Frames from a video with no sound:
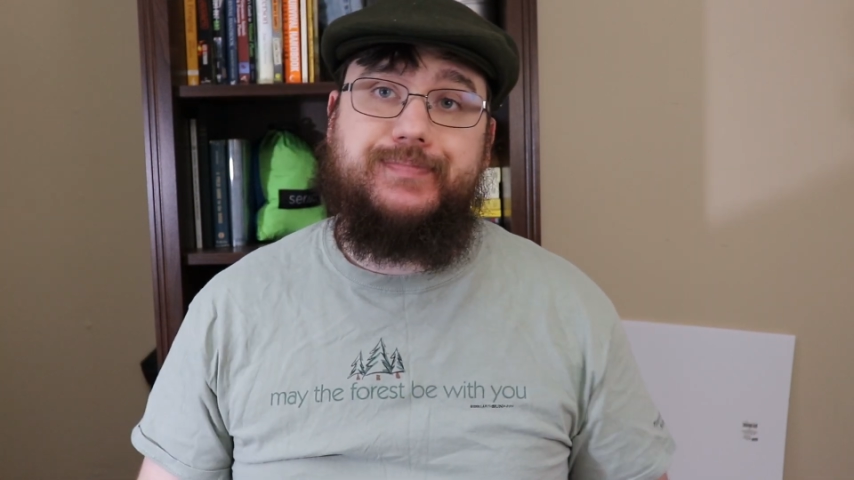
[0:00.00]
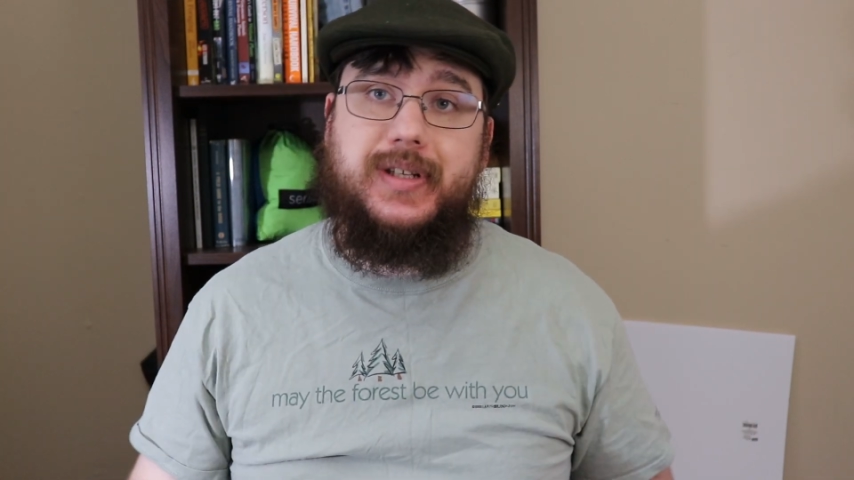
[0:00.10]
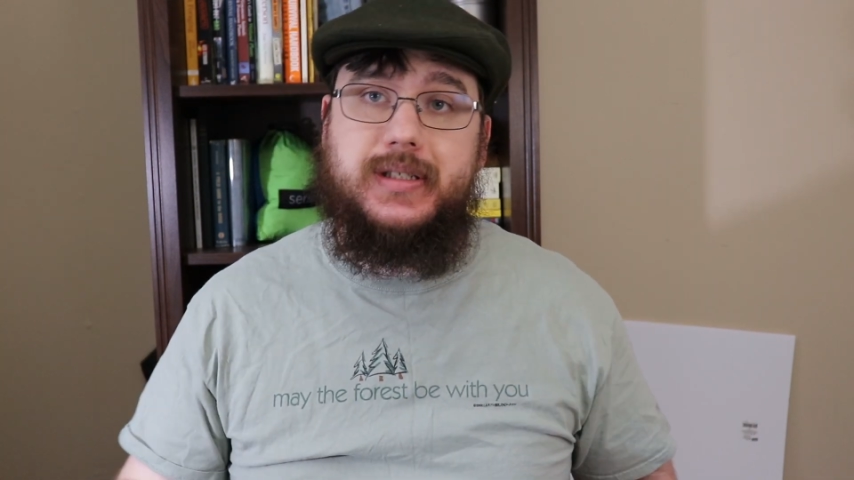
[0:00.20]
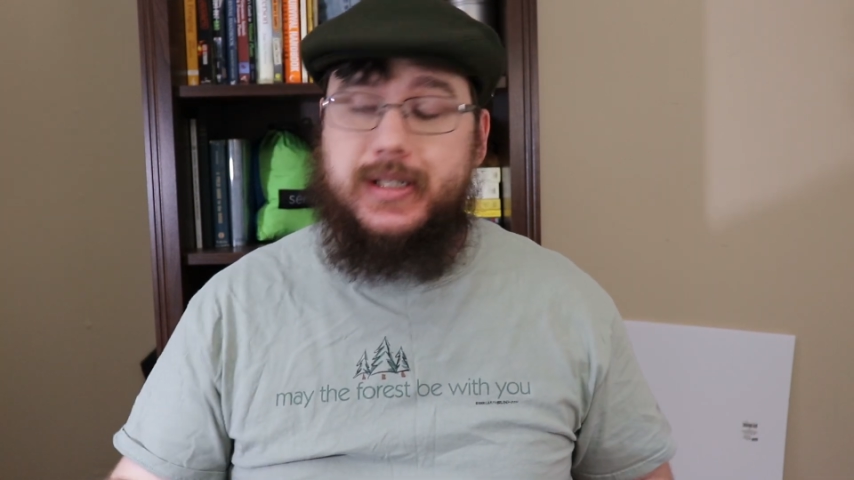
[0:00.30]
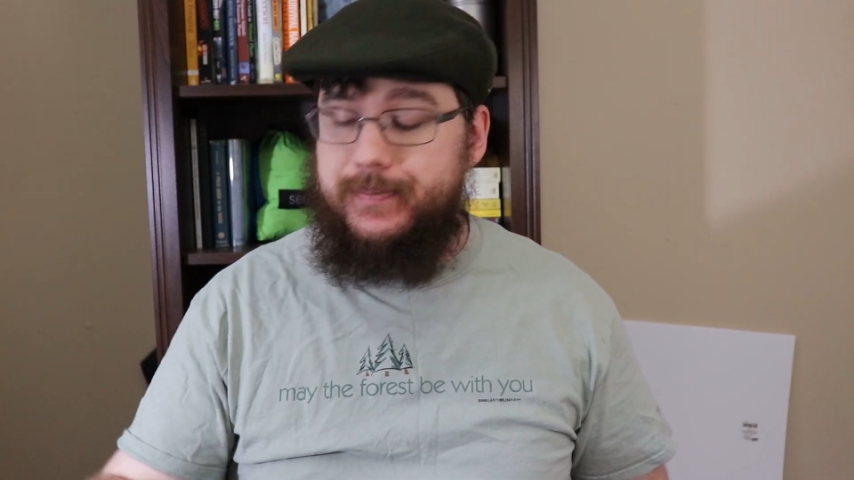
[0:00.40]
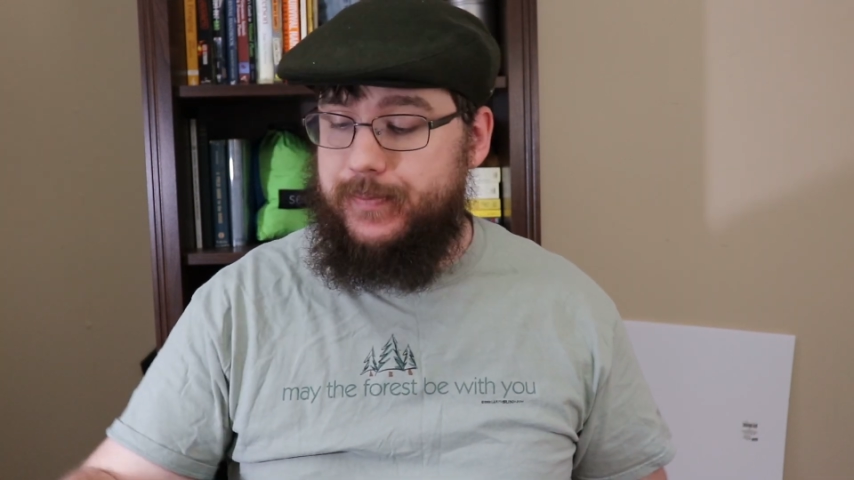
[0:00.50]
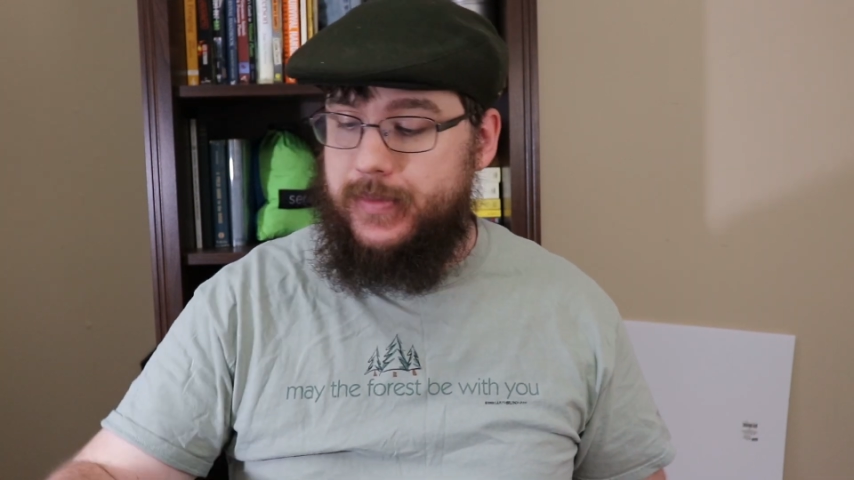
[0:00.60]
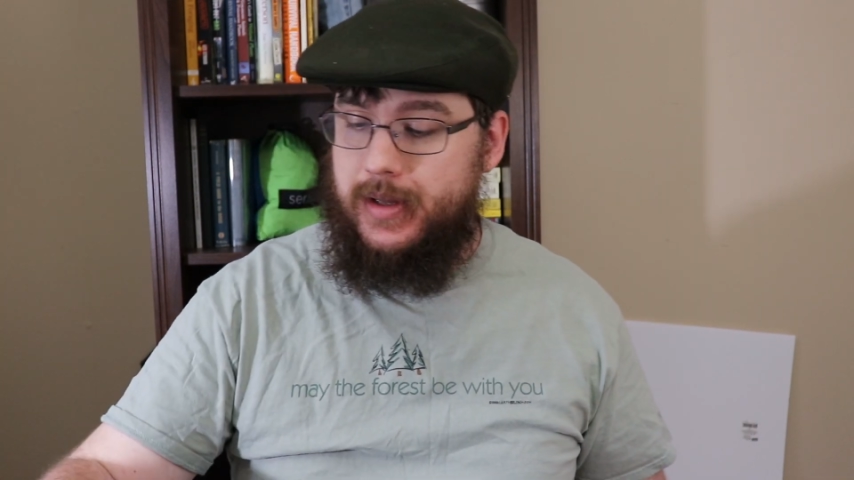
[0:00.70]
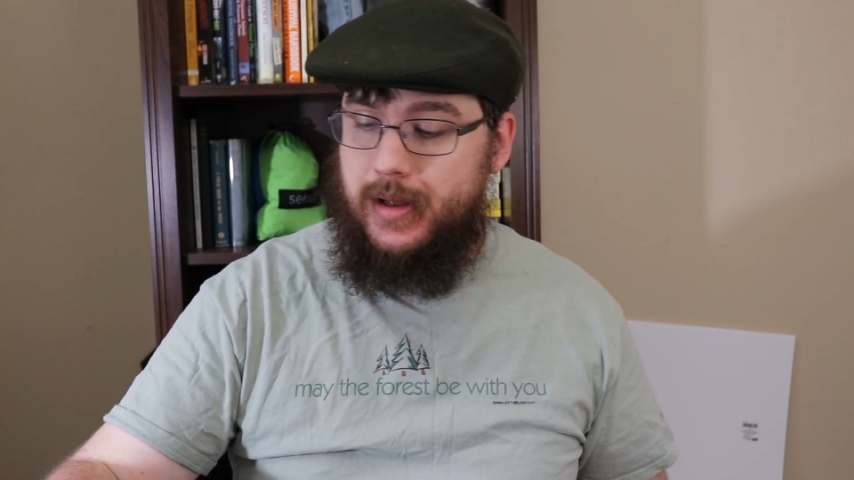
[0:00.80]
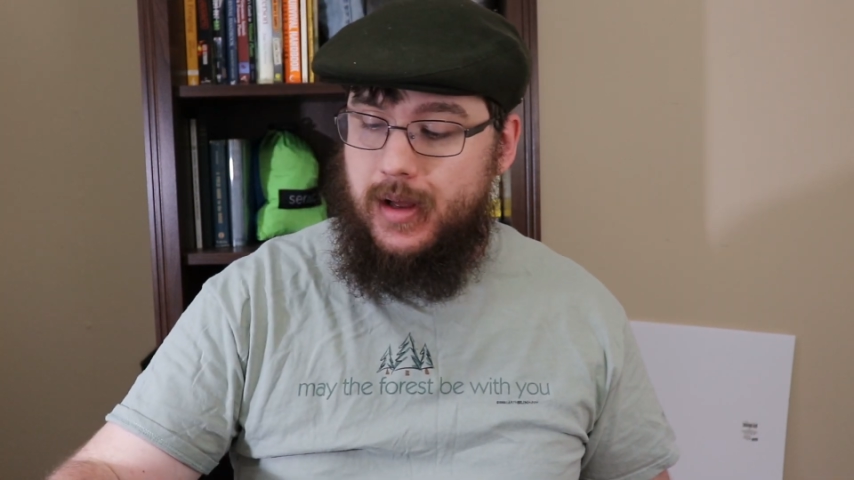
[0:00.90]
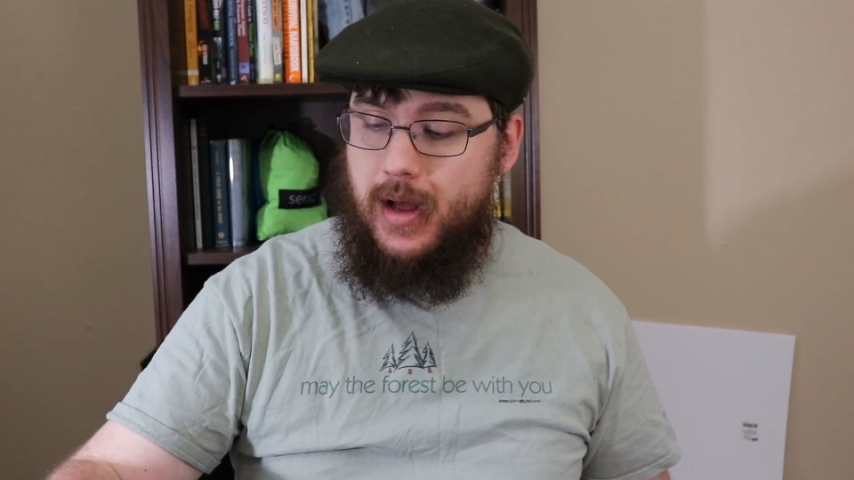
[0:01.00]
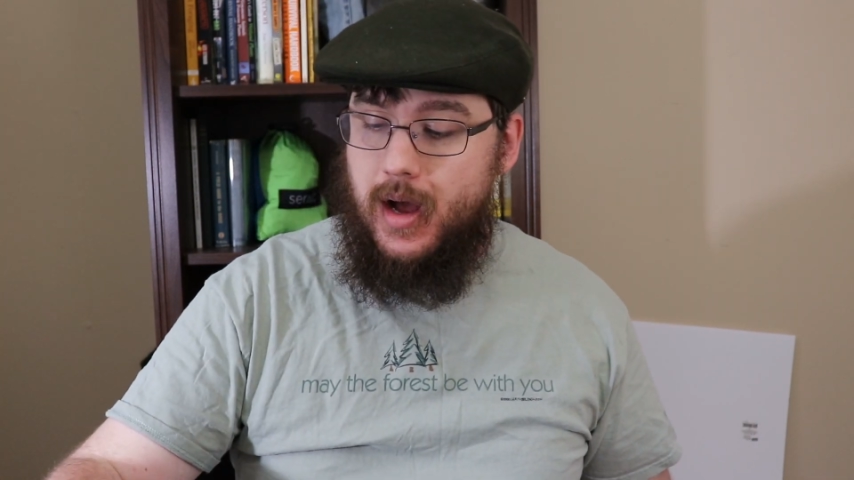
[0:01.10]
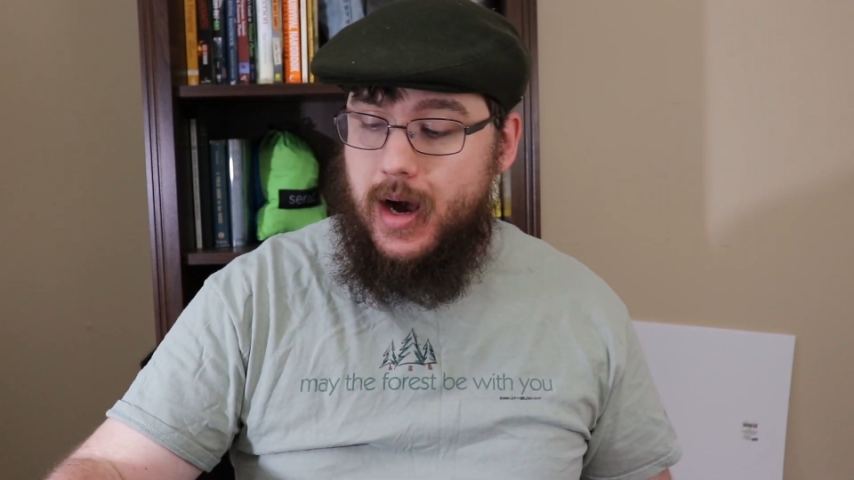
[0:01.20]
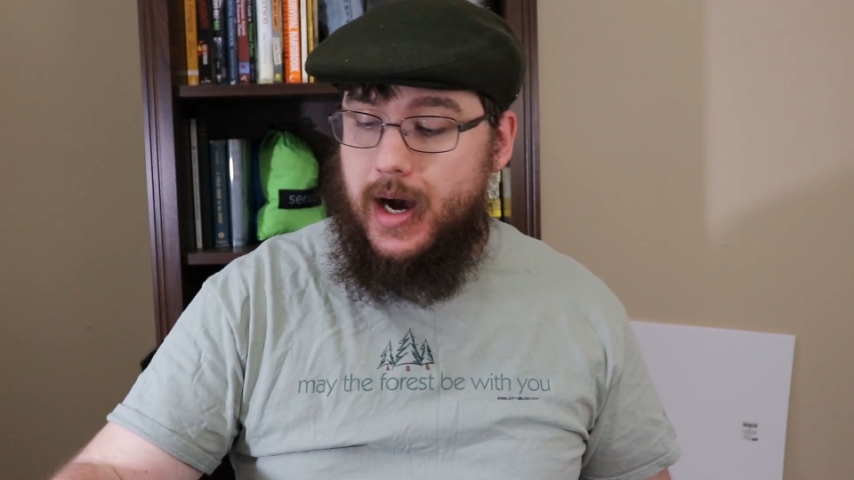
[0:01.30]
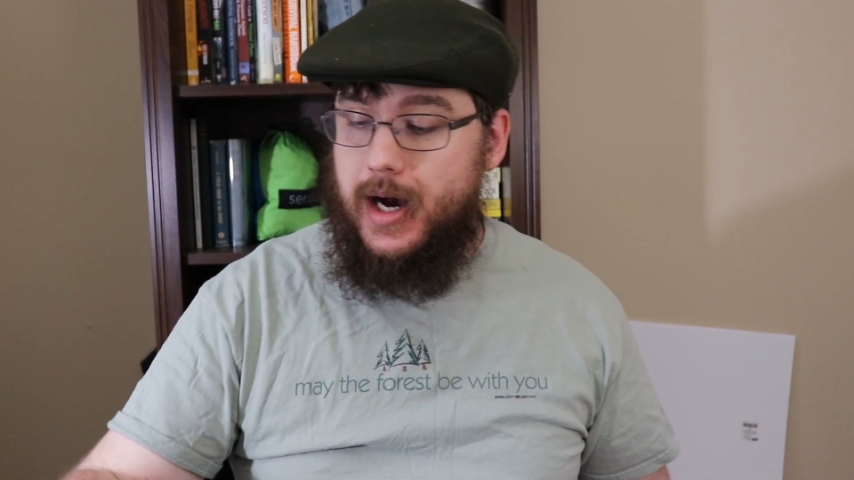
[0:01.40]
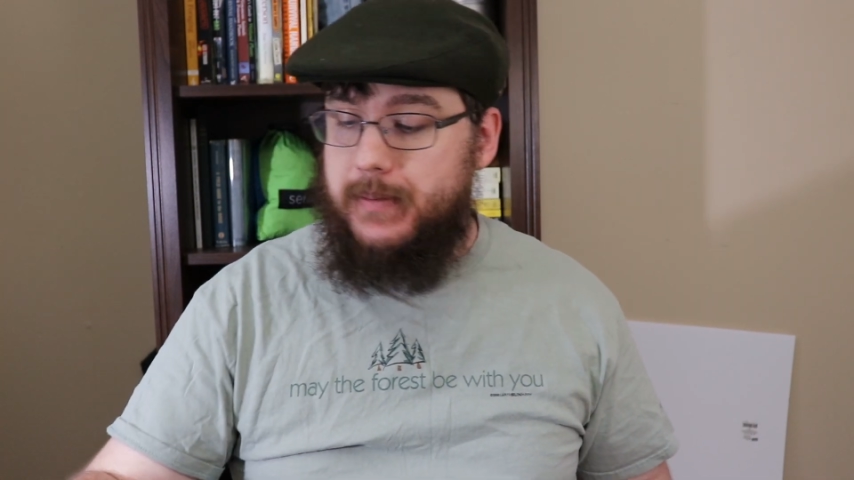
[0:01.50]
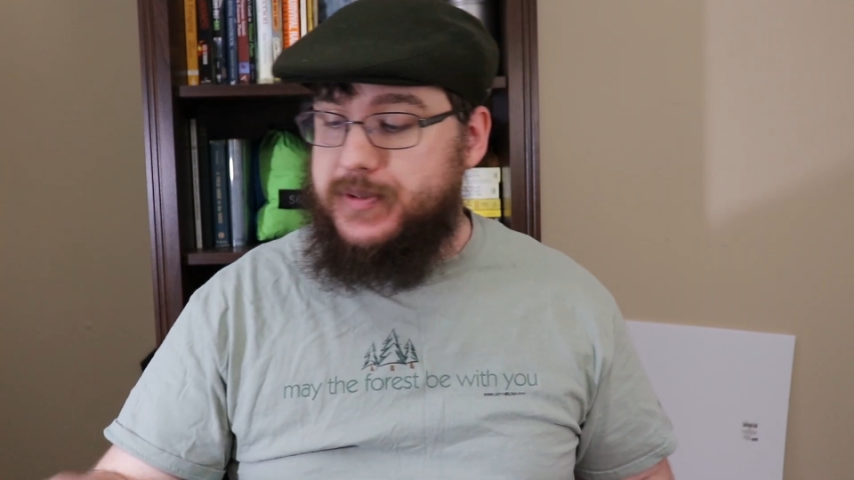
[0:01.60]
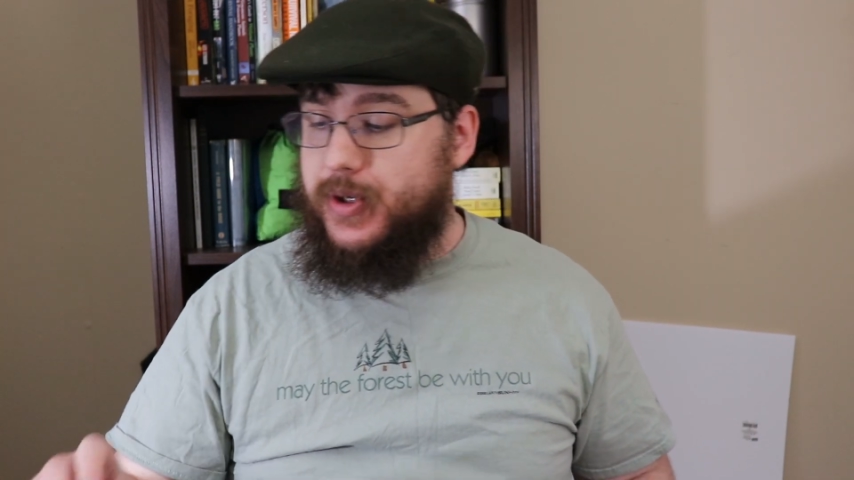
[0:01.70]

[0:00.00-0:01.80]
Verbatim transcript: as I said, um,